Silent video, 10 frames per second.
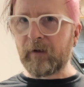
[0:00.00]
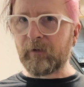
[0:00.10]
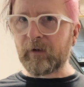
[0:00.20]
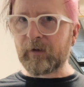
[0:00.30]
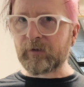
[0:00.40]
I've
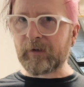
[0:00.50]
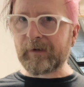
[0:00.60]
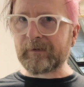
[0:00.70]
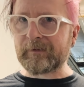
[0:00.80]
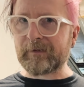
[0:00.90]
really enjoyed
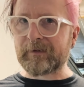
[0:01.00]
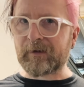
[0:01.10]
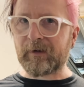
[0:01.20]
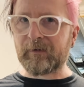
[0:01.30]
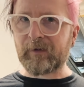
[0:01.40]
it. It's
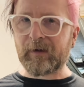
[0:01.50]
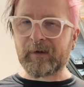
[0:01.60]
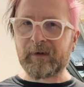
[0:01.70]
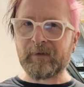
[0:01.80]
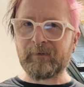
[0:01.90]
kind of
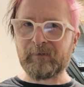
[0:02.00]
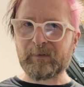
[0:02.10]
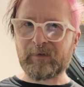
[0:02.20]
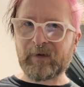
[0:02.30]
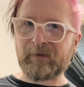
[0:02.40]
like one of
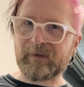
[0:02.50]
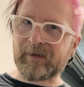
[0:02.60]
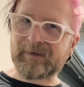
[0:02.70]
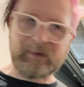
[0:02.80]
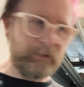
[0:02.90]
my favorite
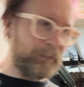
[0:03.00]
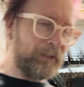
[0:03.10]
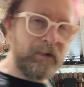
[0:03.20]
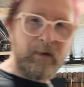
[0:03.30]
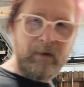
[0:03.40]
things at the moment.
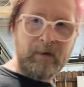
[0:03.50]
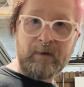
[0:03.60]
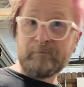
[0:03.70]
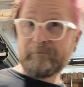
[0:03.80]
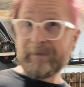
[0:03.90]

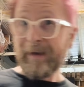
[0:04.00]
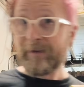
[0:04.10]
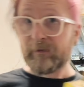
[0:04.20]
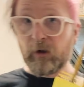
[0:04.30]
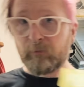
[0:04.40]
Yay,
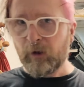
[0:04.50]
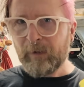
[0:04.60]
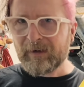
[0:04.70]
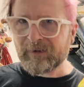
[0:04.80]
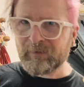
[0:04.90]
go
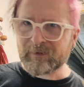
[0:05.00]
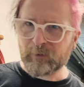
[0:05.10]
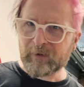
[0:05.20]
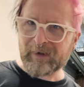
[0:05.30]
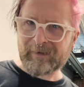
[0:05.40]
make yourself a
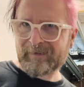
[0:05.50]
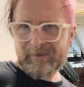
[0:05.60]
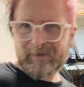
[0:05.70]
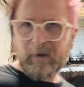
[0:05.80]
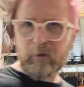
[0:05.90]
tool caddy. It's
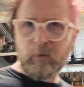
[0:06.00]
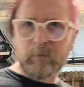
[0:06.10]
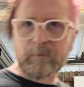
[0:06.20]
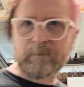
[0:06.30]
kind of cool.